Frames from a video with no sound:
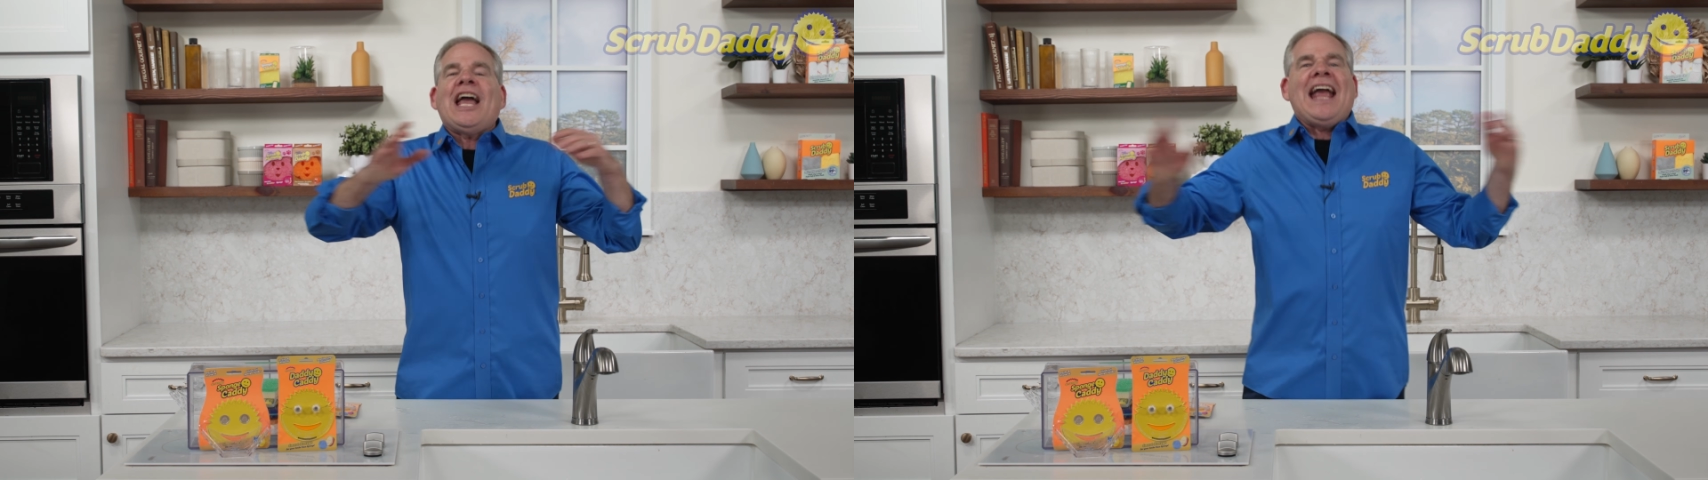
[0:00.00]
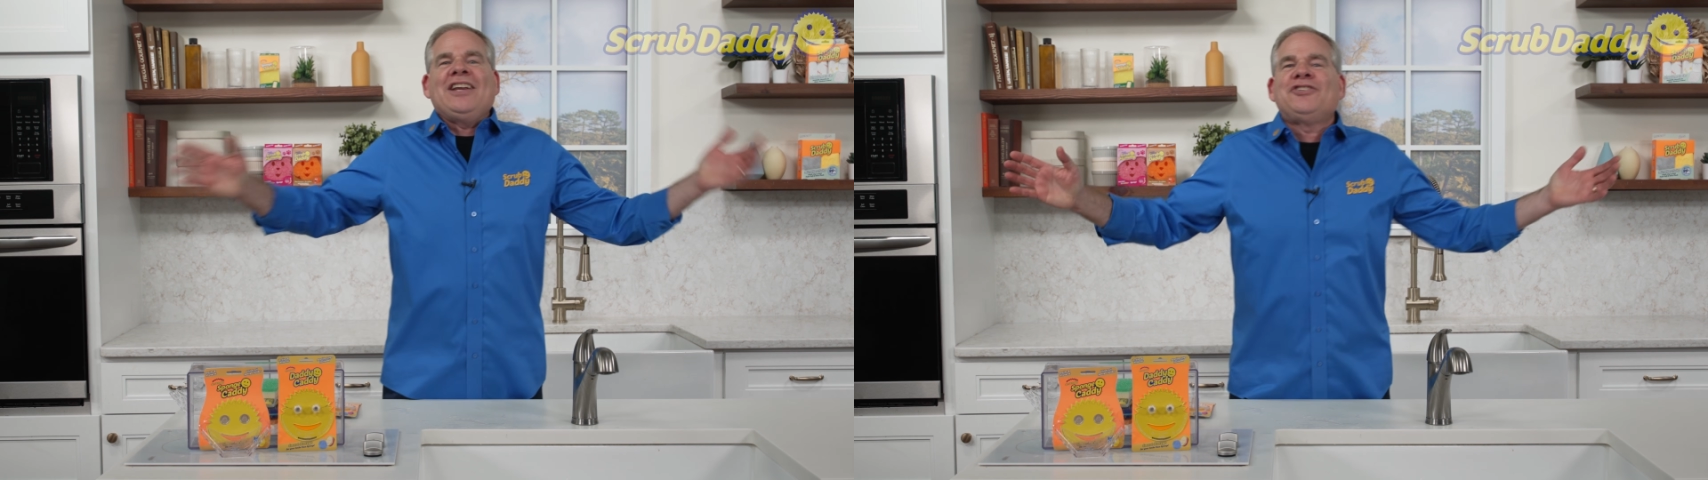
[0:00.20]

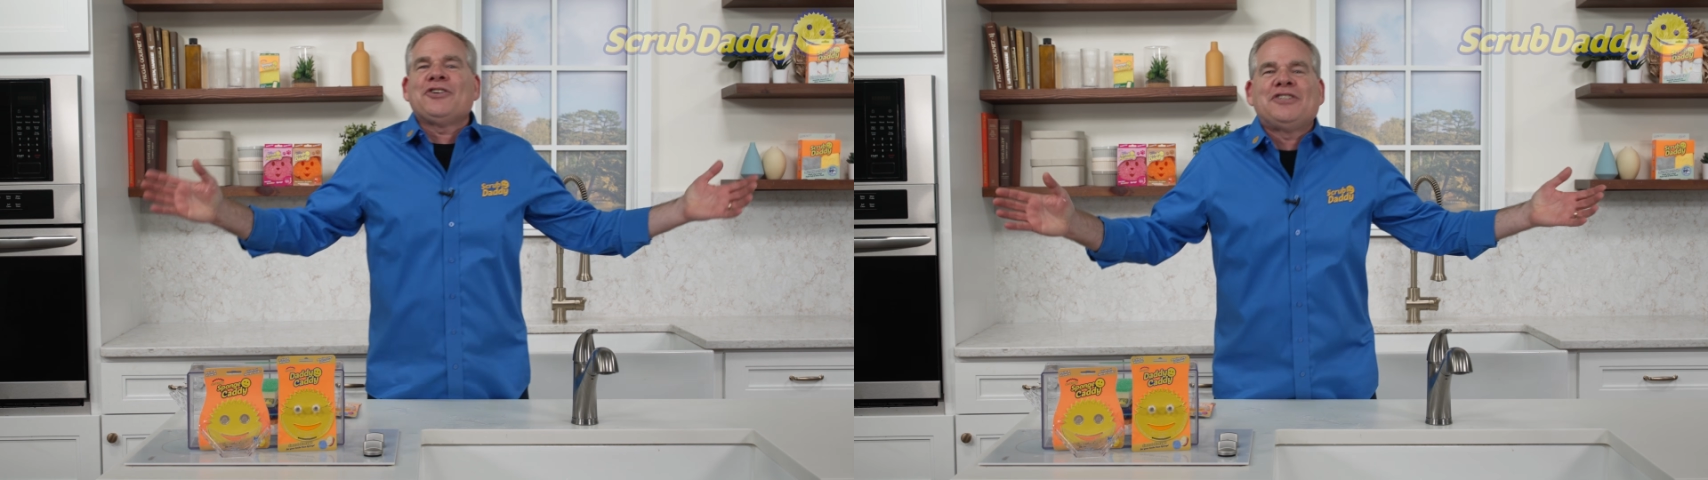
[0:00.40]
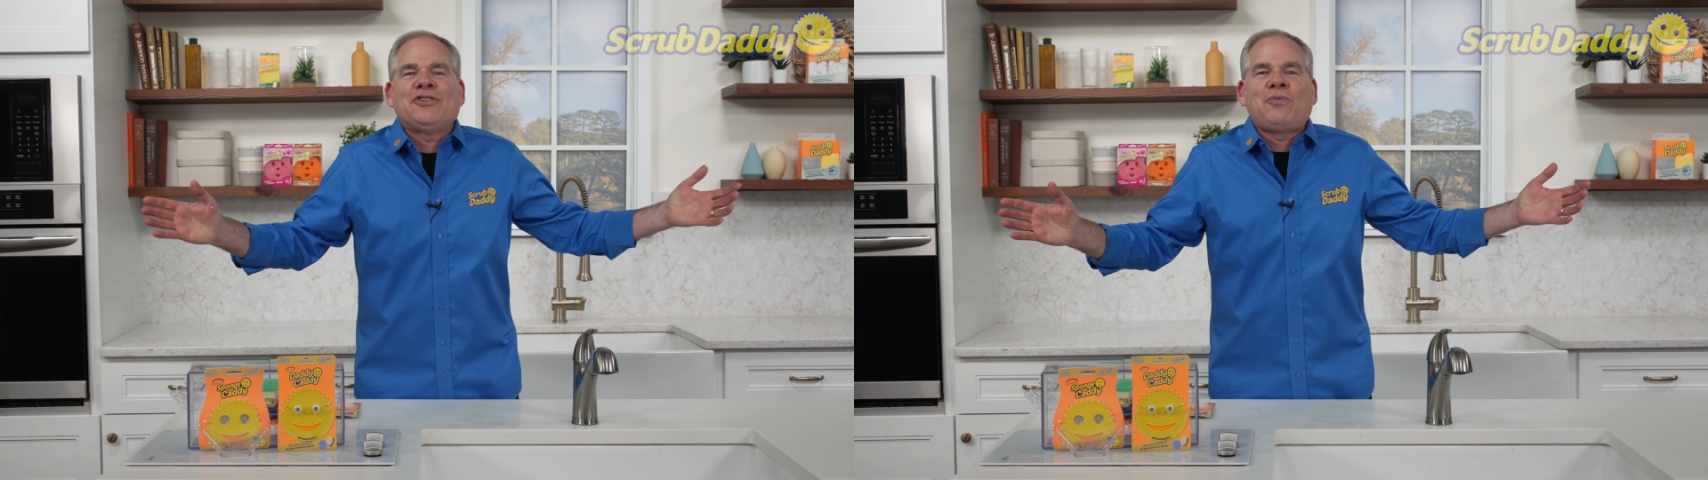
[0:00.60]
change your
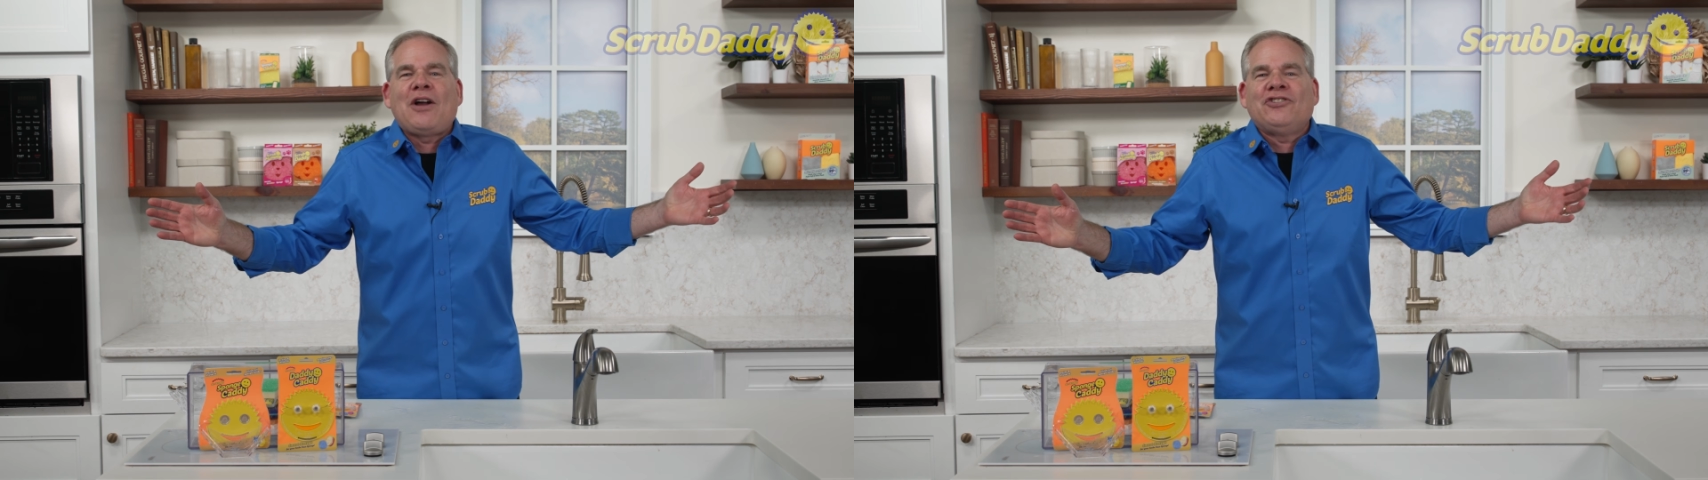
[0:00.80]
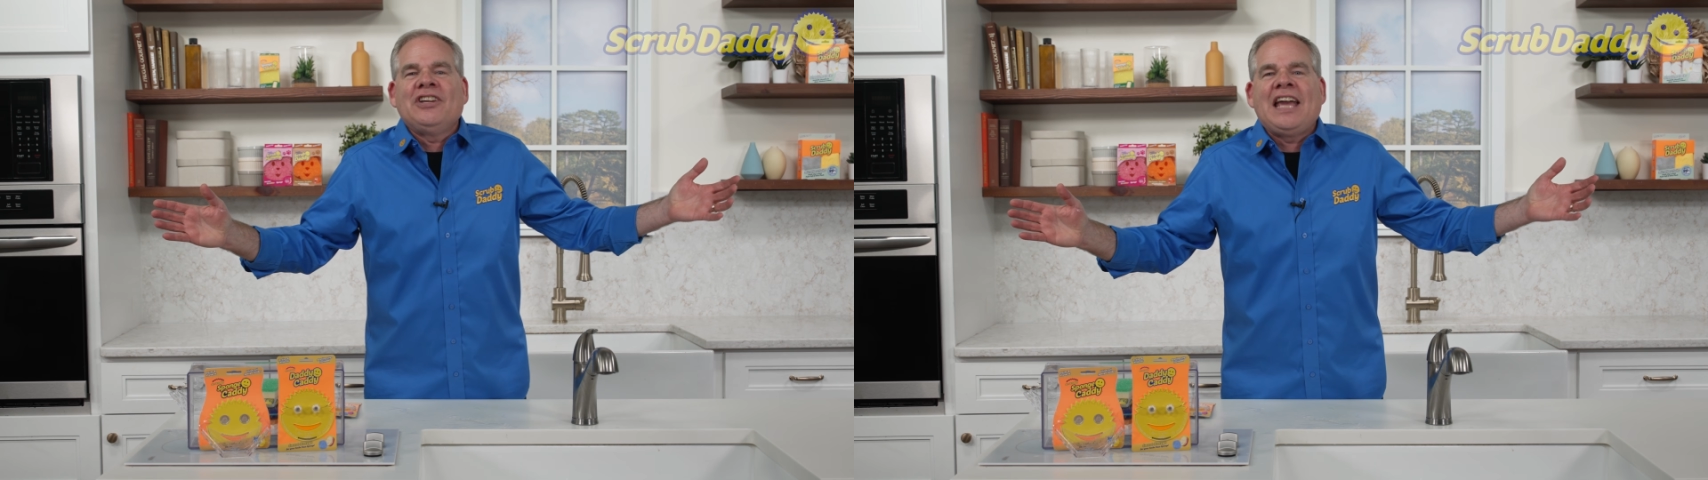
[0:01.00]

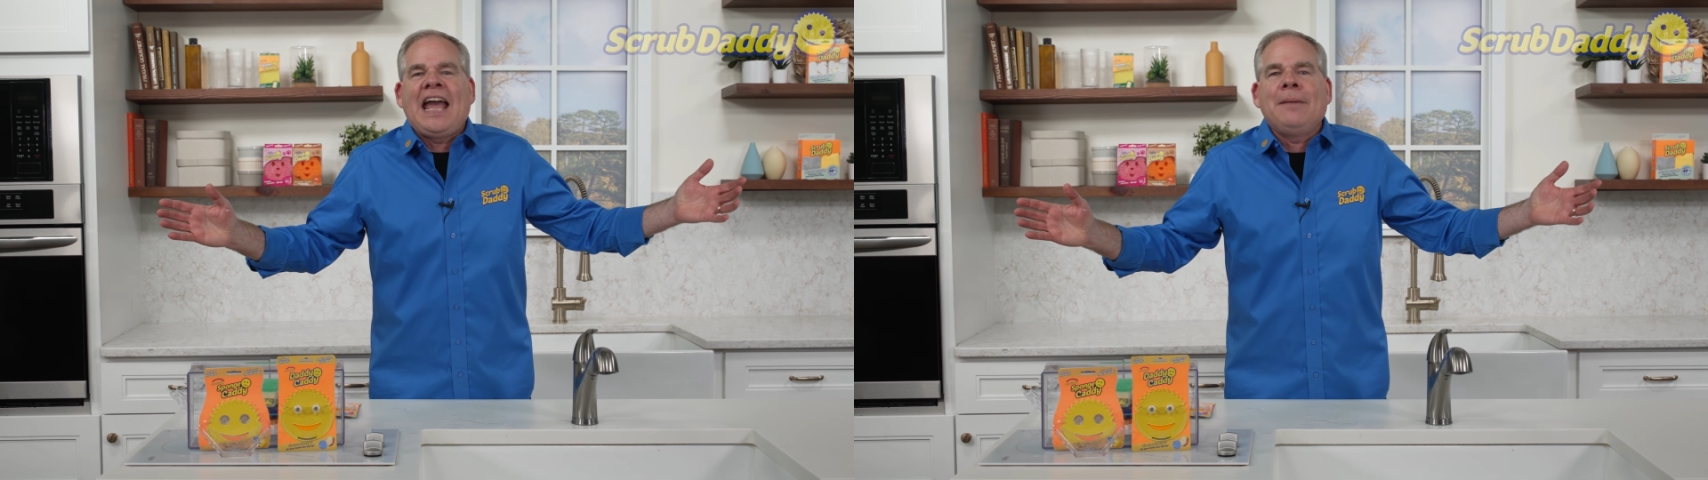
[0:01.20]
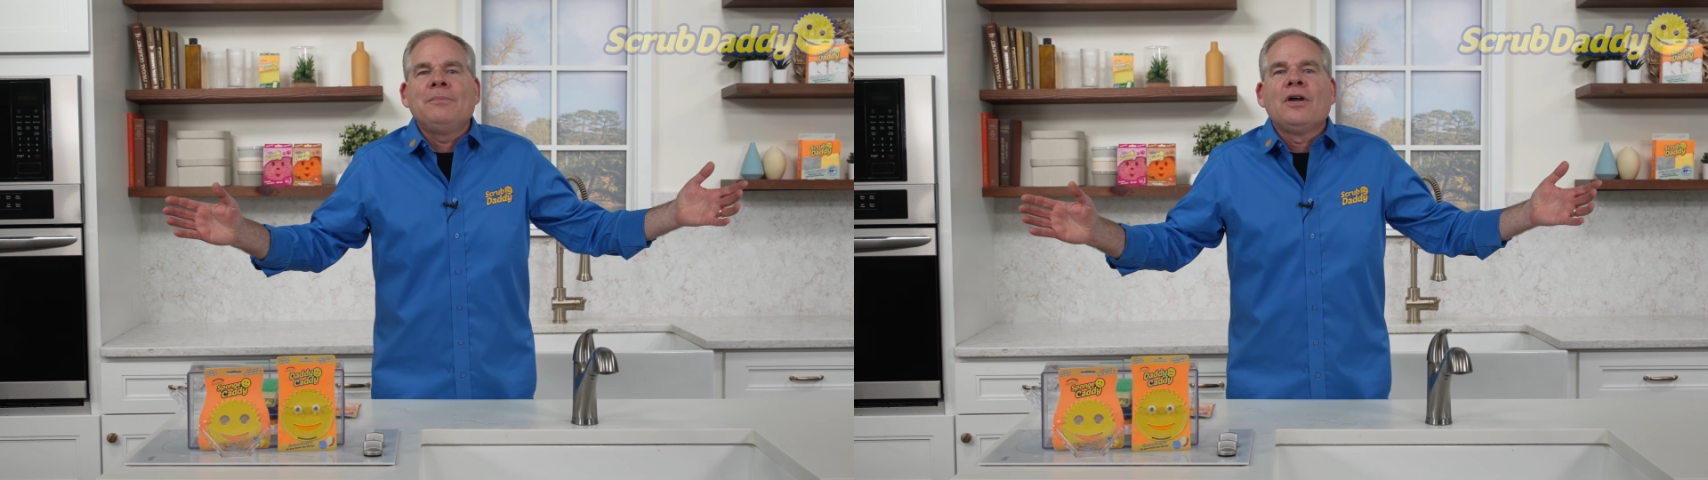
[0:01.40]
dishwashing
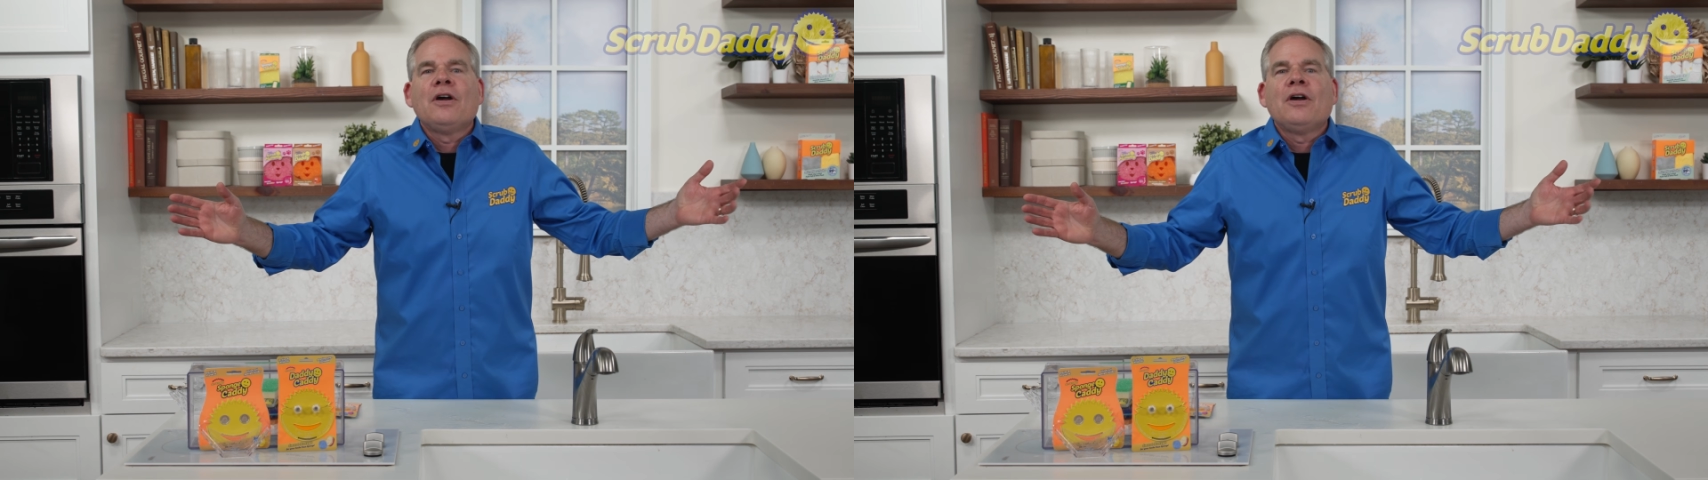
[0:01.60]
game